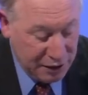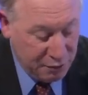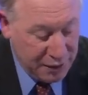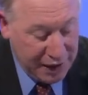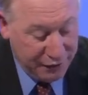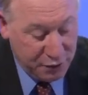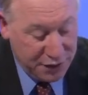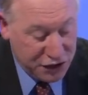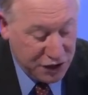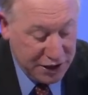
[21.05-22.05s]
We have a
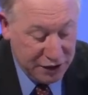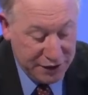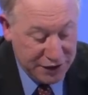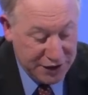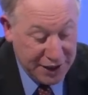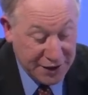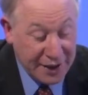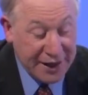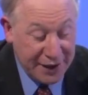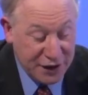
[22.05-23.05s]
question here that says, and
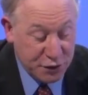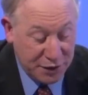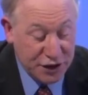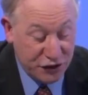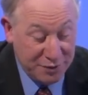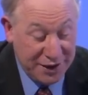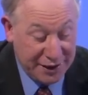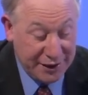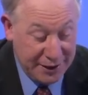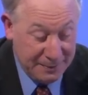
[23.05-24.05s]
again, this one is from
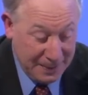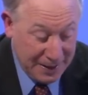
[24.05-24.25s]
Italy.